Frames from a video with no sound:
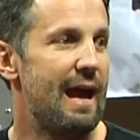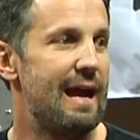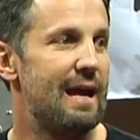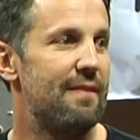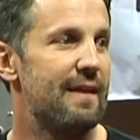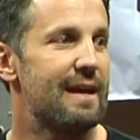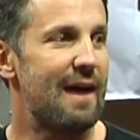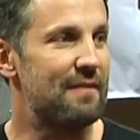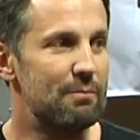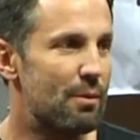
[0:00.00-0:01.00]
And they
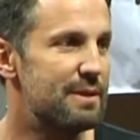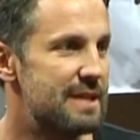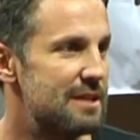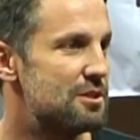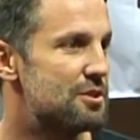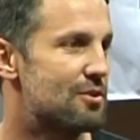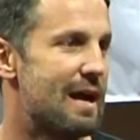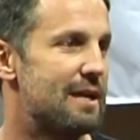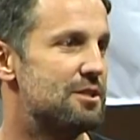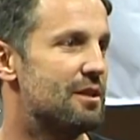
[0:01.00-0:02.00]
got the implementation
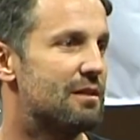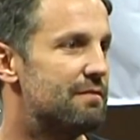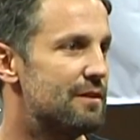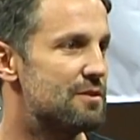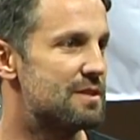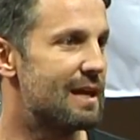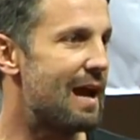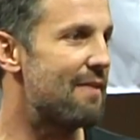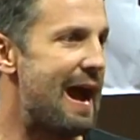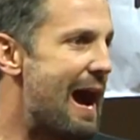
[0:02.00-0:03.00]
strategy confused. They
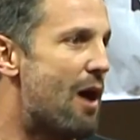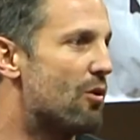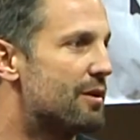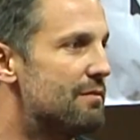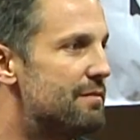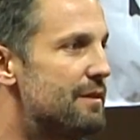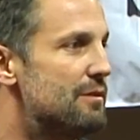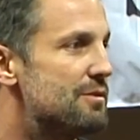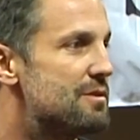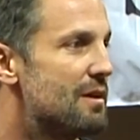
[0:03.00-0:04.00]
got the how
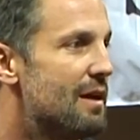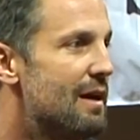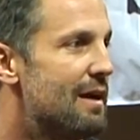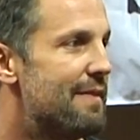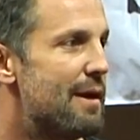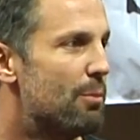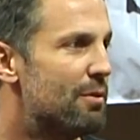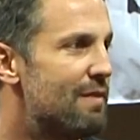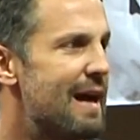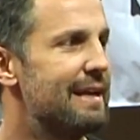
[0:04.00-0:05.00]
confused. They were
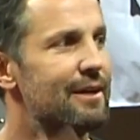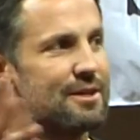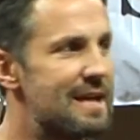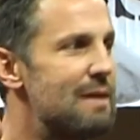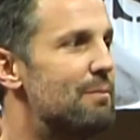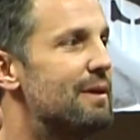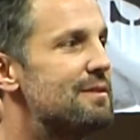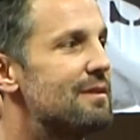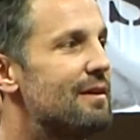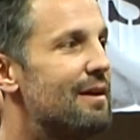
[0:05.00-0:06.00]
providing entertainment.